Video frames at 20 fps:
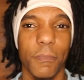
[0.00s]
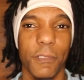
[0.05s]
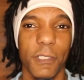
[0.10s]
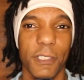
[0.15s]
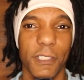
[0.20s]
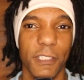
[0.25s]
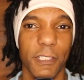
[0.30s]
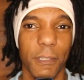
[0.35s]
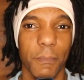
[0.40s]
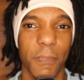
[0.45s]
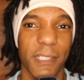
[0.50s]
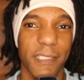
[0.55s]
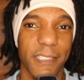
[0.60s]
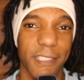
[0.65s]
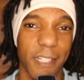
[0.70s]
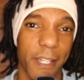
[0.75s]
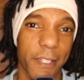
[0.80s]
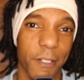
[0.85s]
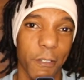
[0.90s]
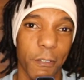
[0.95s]
Just some
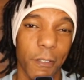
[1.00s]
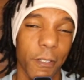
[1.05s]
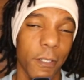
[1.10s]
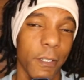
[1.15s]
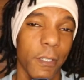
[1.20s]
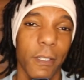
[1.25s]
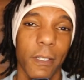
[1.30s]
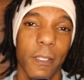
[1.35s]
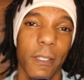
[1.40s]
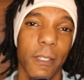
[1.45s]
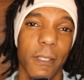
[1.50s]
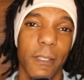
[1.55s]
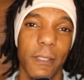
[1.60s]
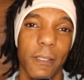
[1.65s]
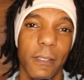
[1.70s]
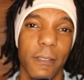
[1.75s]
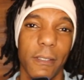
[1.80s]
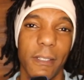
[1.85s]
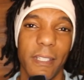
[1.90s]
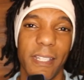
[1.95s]
insider
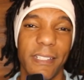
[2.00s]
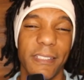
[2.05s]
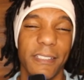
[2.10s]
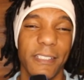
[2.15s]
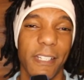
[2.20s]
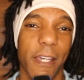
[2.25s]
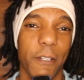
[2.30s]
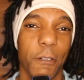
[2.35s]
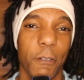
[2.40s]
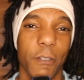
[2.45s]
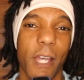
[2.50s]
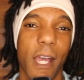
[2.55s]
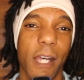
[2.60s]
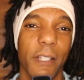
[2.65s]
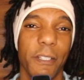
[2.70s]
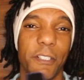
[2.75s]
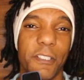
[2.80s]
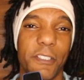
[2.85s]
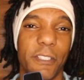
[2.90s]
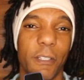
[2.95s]

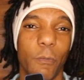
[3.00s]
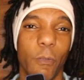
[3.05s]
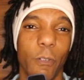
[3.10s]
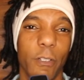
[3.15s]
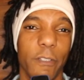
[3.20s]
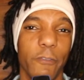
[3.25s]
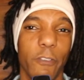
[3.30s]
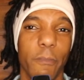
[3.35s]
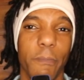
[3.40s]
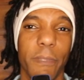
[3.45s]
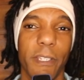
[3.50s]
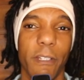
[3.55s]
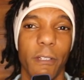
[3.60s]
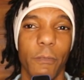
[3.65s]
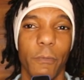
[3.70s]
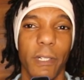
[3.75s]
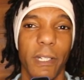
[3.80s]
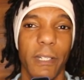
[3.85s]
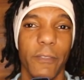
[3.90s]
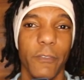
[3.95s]
knowledge that worked for me
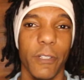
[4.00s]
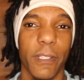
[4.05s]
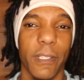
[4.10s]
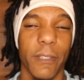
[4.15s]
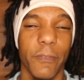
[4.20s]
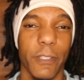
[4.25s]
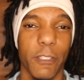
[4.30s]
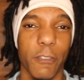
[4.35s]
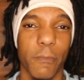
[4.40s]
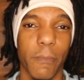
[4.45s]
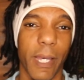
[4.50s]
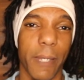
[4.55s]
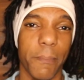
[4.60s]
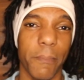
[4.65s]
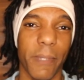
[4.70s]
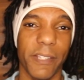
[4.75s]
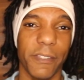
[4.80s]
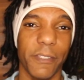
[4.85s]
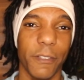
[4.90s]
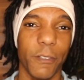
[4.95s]
or whatever, giving you my
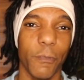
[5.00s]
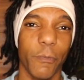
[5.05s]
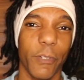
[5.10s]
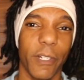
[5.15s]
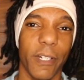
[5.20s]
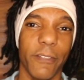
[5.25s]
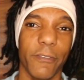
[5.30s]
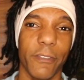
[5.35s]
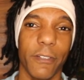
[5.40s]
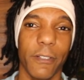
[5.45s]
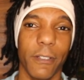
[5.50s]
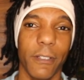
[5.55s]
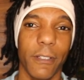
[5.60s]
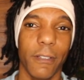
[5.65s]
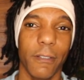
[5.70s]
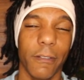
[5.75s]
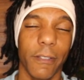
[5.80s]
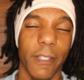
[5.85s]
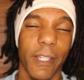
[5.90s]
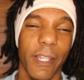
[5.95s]
method or whatever.
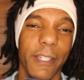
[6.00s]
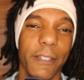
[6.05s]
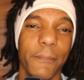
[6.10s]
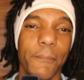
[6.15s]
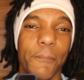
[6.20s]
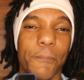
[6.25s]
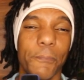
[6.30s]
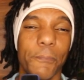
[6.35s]
Okay.